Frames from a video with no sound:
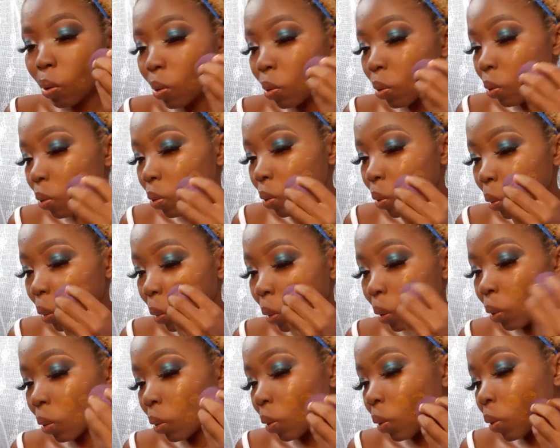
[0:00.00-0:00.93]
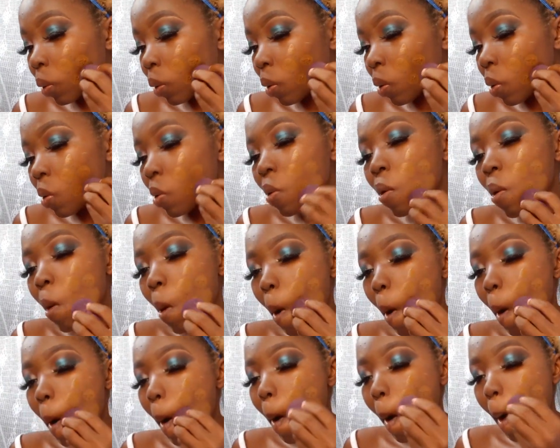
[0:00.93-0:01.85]
and you use a
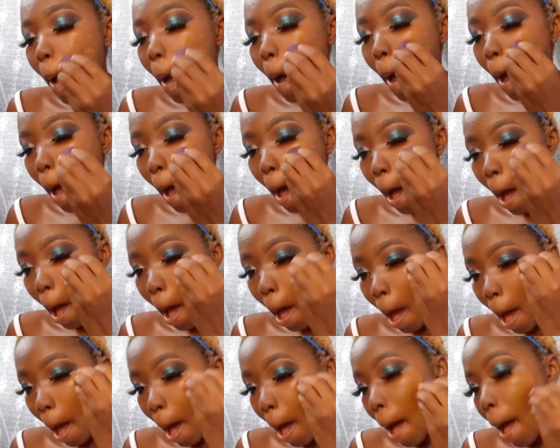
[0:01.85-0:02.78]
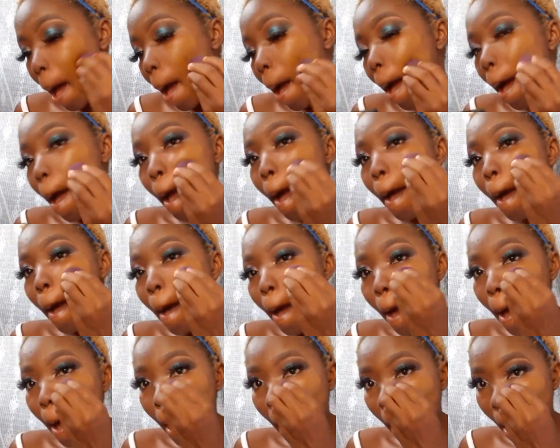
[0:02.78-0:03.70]
damn beauty blender, since
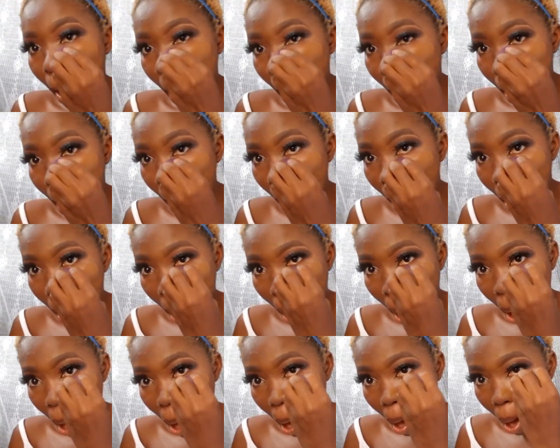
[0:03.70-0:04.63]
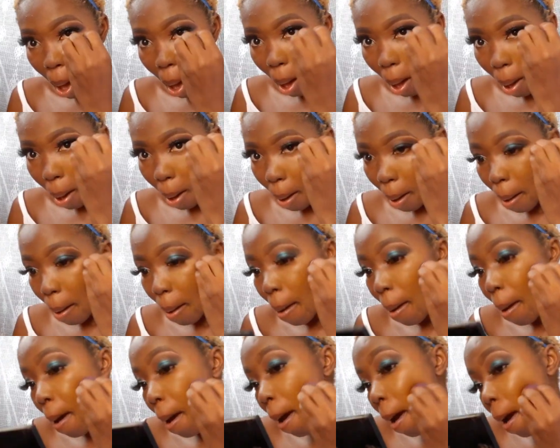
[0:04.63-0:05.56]
this is the cheapest and the
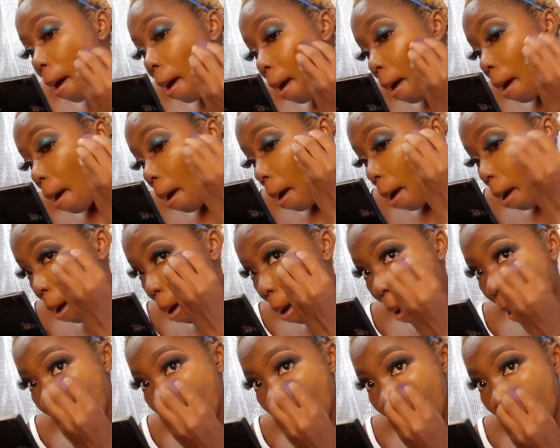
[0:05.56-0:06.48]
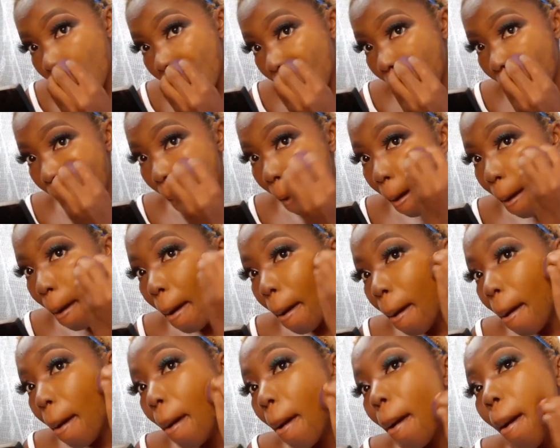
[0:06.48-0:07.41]
easiest way of blending
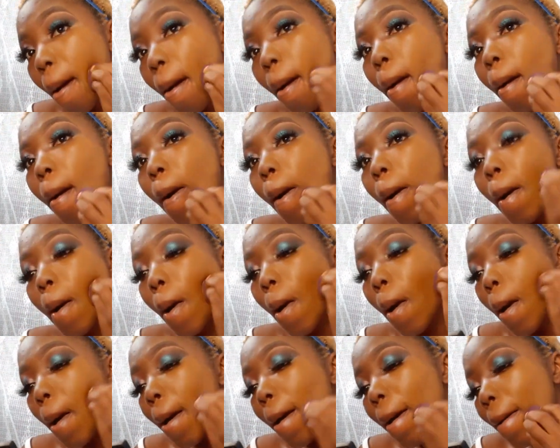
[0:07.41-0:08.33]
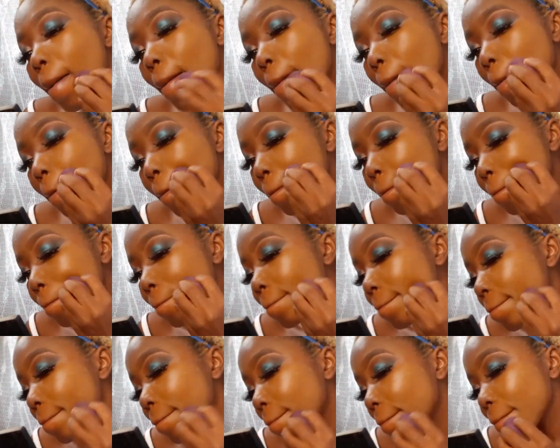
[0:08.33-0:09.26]
in, because it will help blend
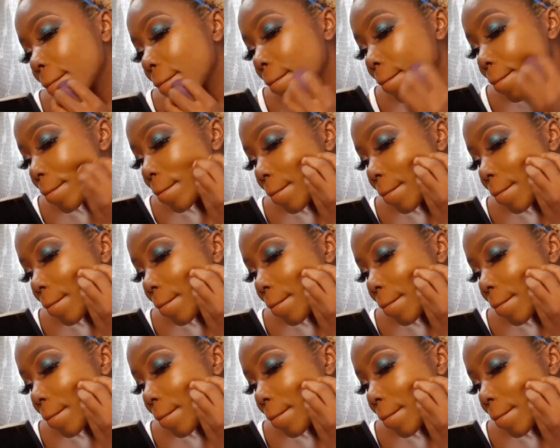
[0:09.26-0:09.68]
it in.